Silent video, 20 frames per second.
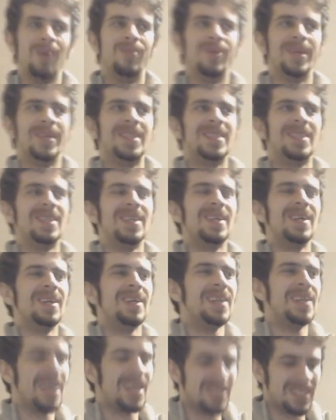But
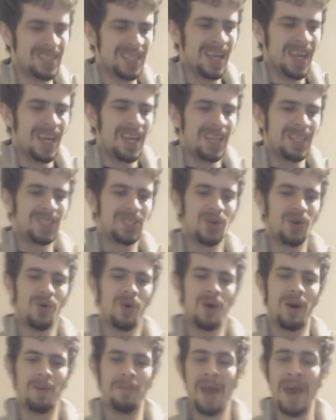yes,
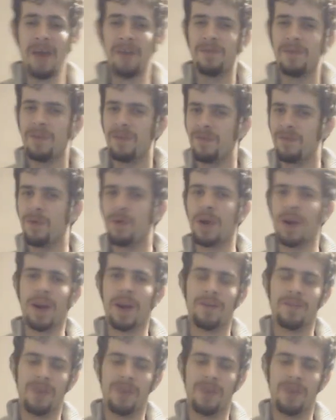so math 4 out of